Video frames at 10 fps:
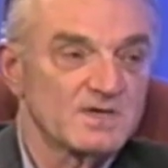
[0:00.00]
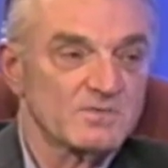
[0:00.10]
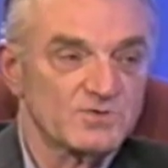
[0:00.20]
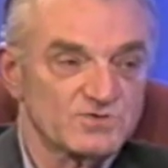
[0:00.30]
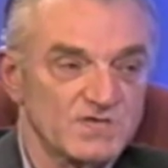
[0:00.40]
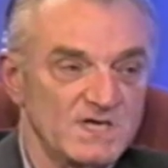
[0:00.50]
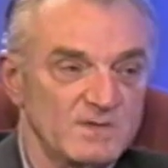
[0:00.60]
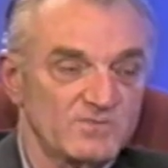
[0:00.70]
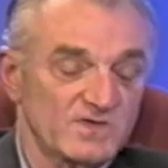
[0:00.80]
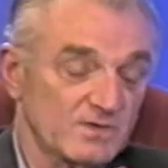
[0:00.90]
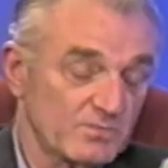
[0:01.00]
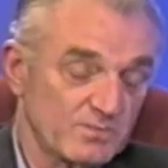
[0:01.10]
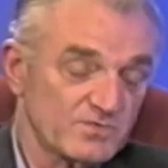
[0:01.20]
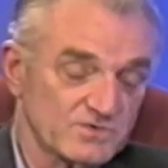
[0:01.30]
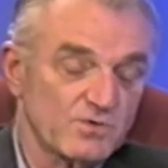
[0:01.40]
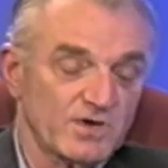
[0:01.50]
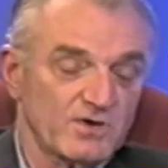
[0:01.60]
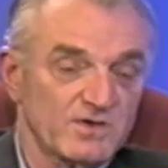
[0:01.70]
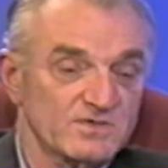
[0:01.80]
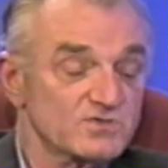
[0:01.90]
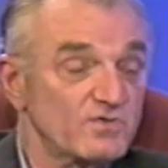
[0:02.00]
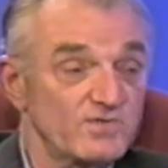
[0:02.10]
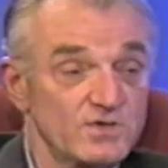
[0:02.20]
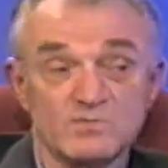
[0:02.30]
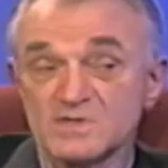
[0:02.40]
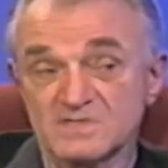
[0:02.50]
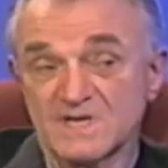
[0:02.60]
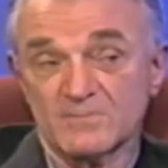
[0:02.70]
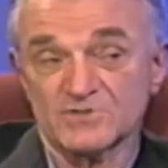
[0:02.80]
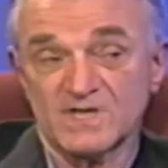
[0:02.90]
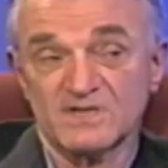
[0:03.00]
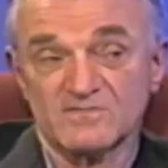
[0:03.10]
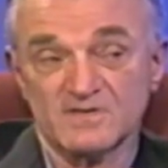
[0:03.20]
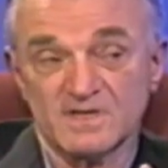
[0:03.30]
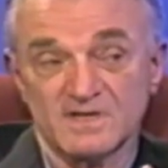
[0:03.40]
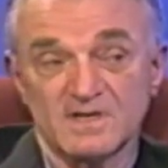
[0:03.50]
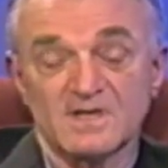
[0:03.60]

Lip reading: regimes and what was going on in the Soviet Union simultaneously